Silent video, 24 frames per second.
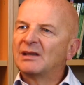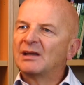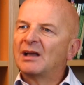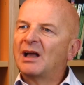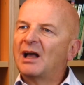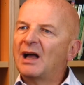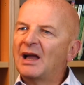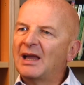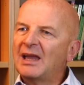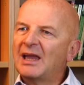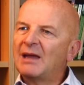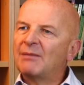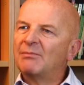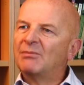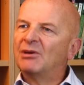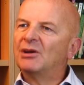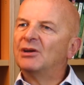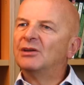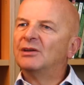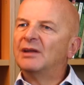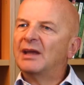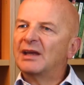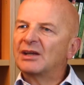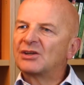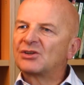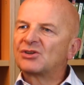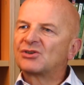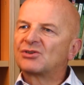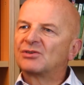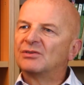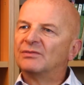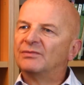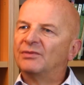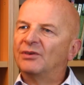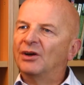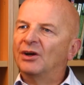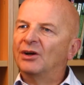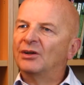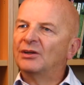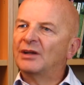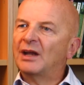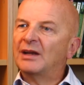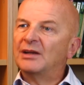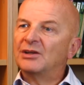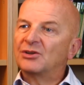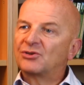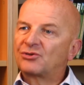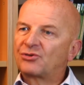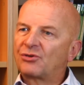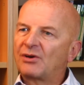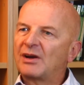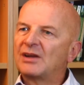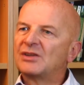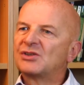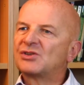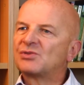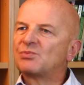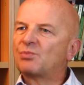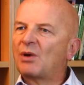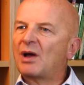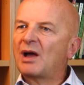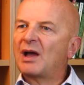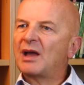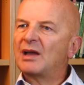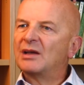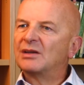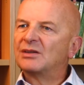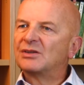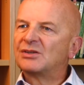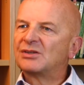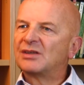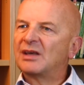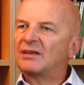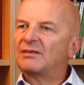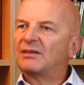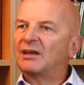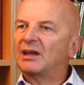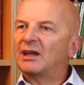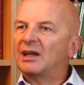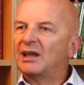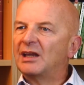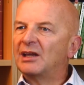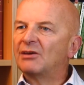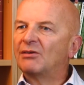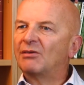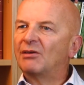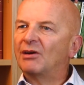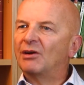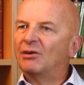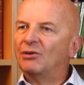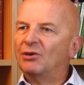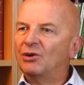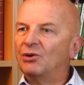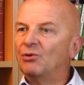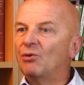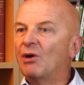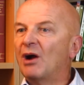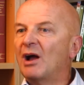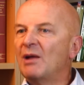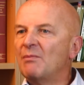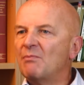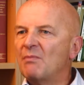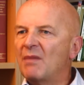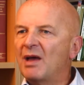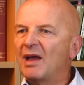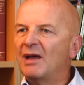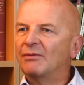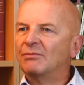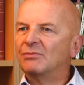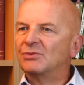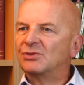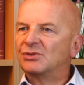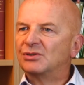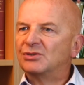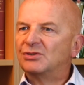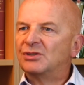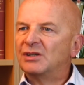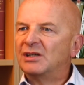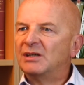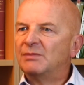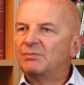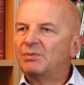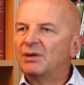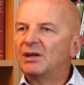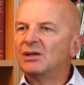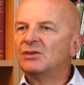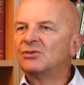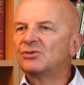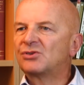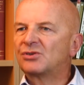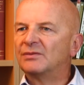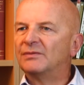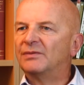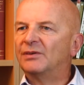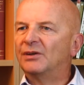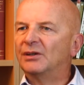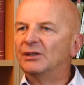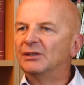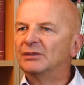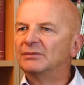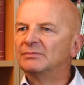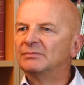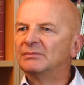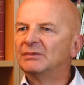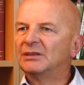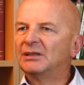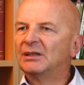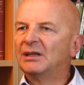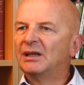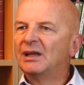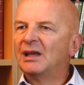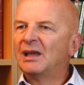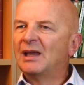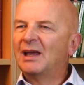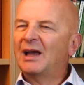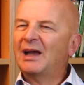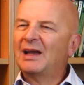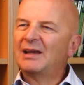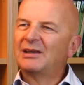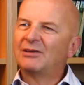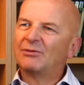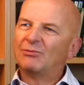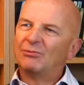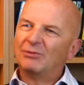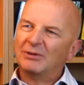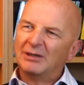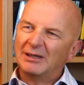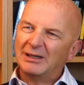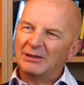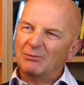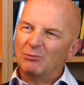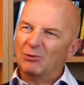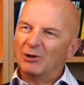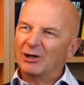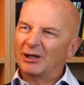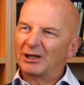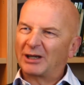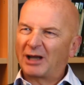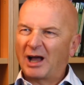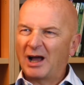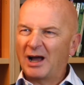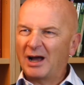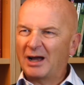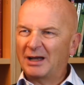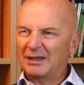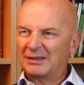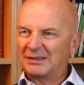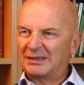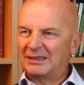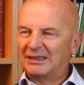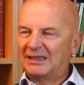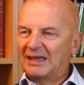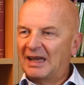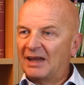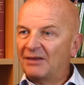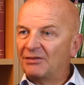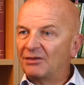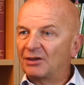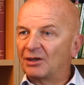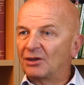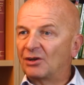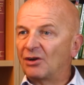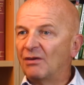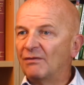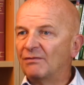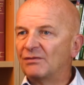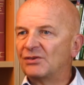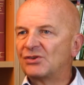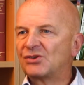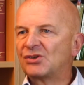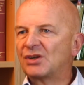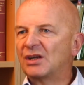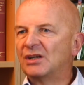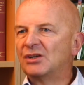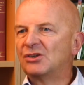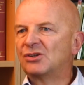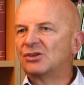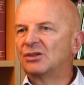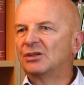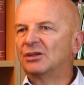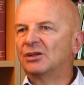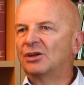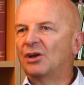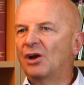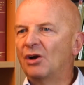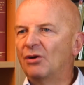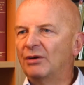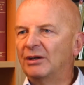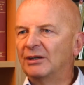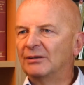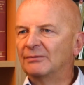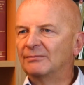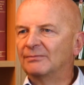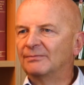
I am an extrovert, and it transpires that the hero who I met was a deep introvert. I had to really work hard to get the conversation going.